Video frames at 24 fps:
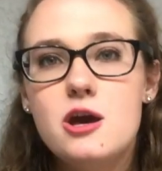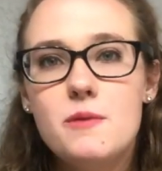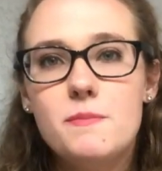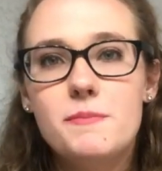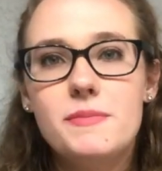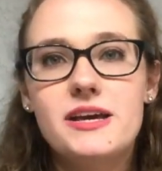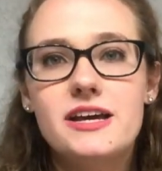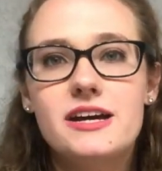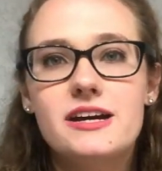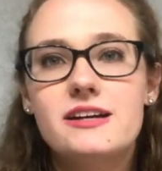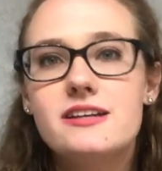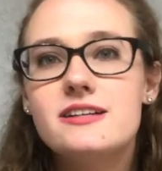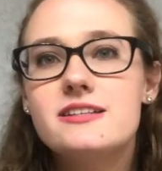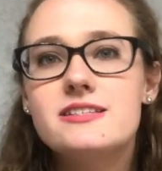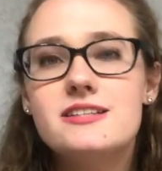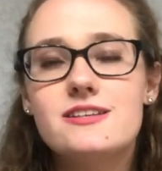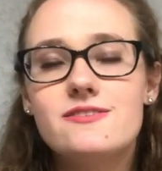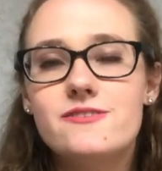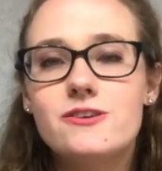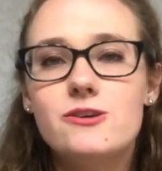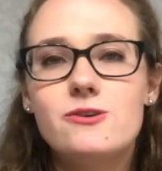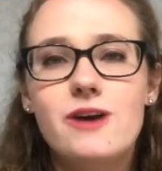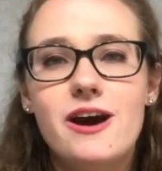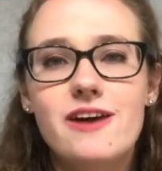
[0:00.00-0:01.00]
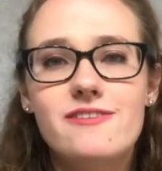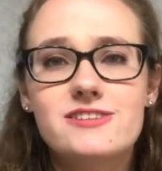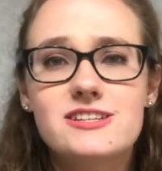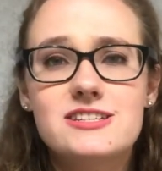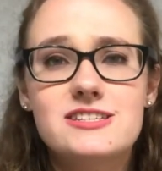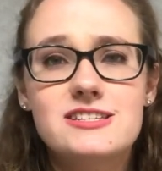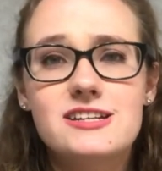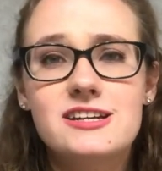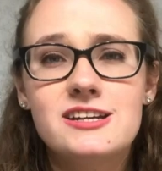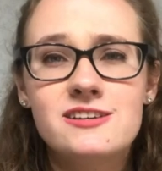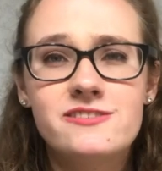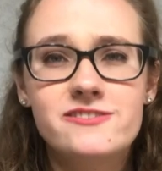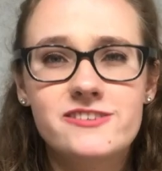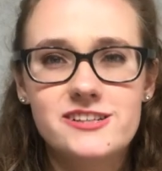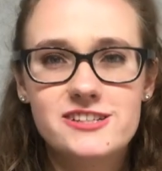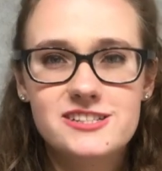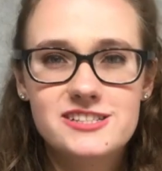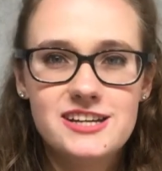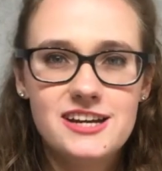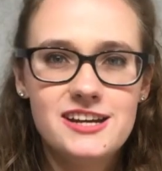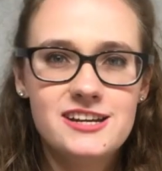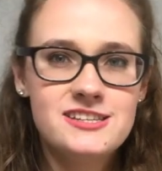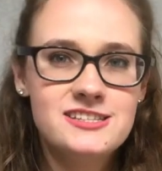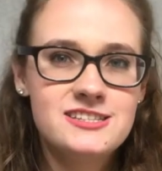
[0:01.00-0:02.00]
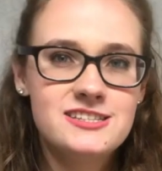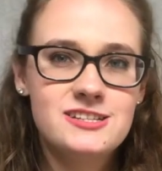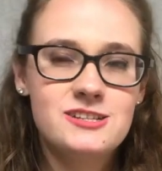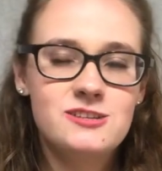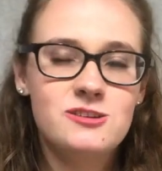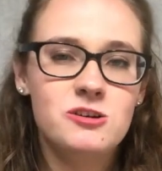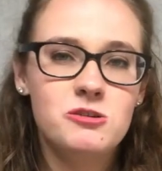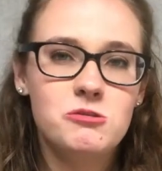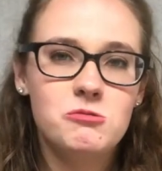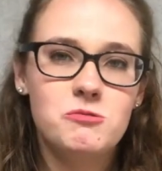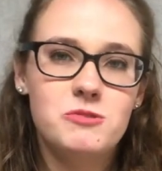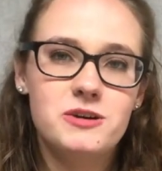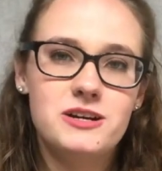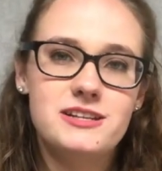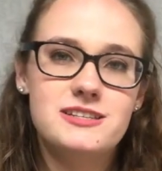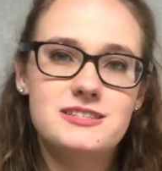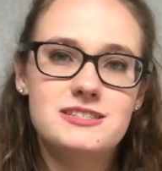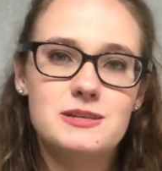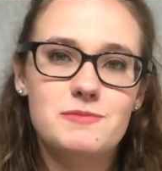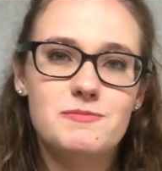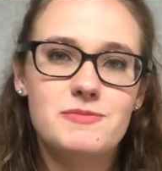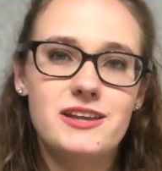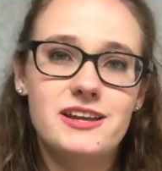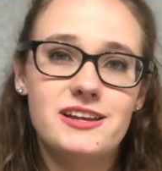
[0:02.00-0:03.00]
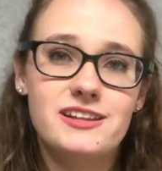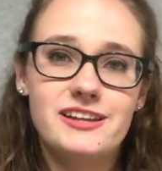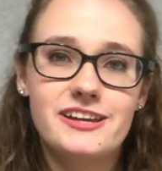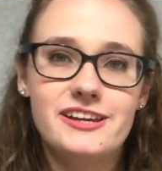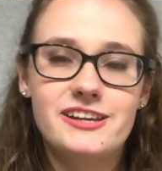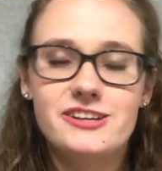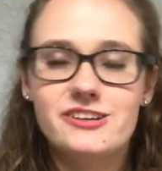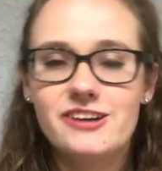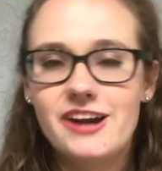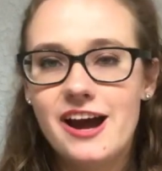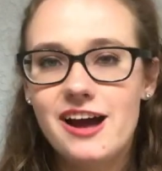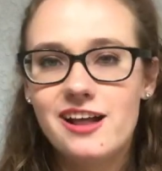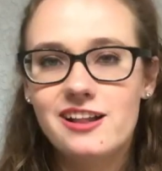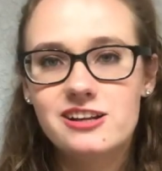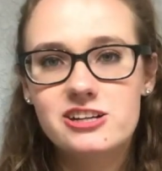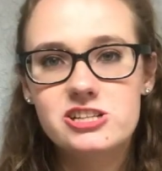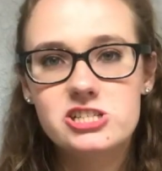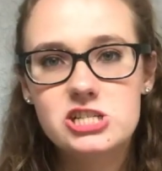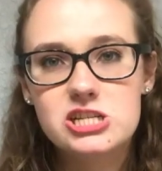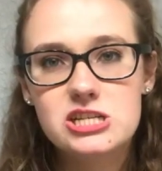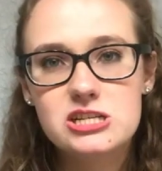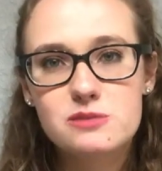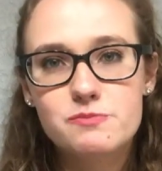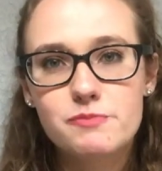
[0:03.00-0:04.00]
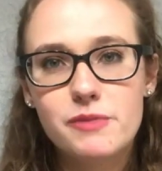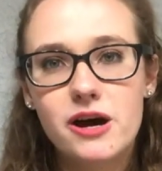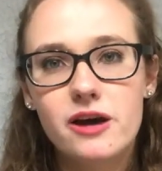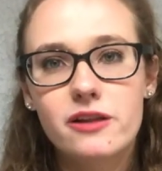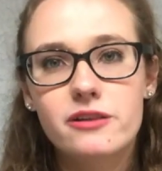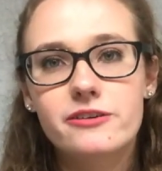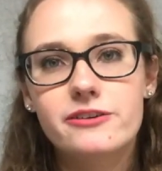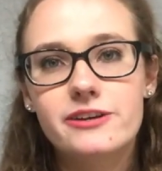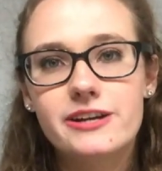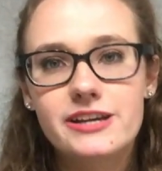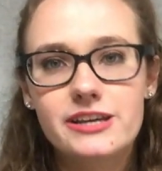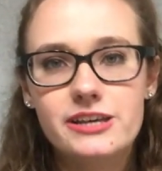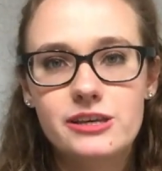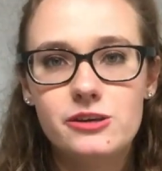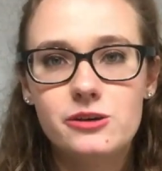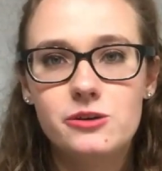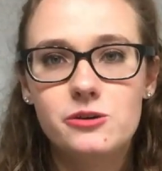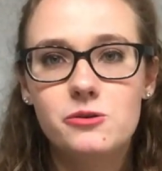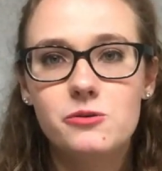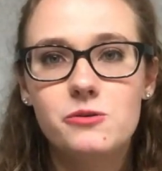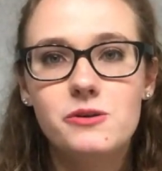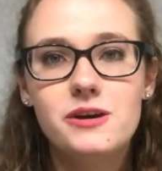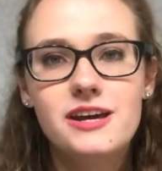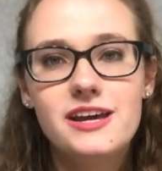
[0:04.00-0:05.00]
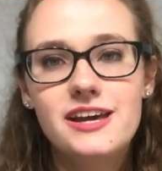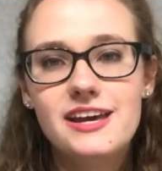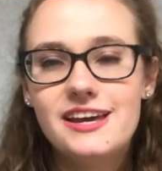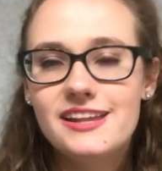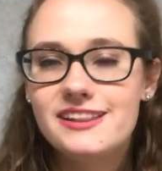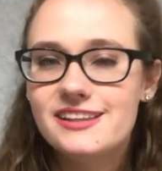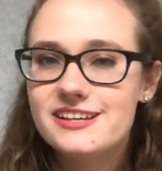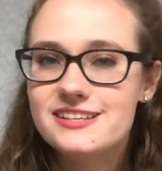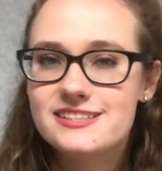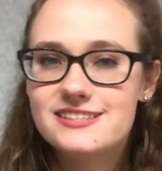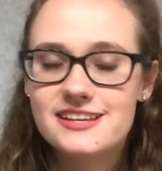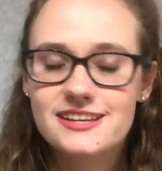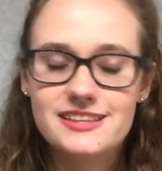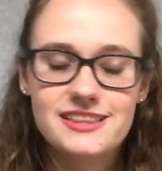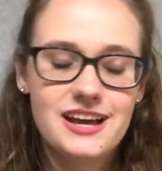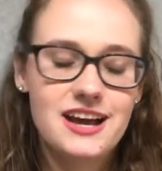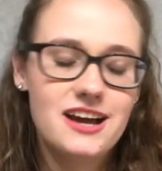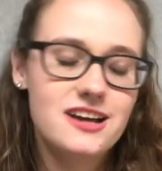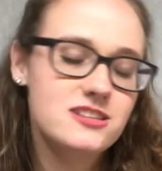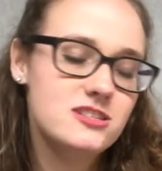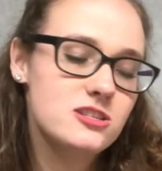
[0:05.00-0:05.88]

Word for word: because if you have to study for a test, you don't want something like your allergies bothering you, things like that.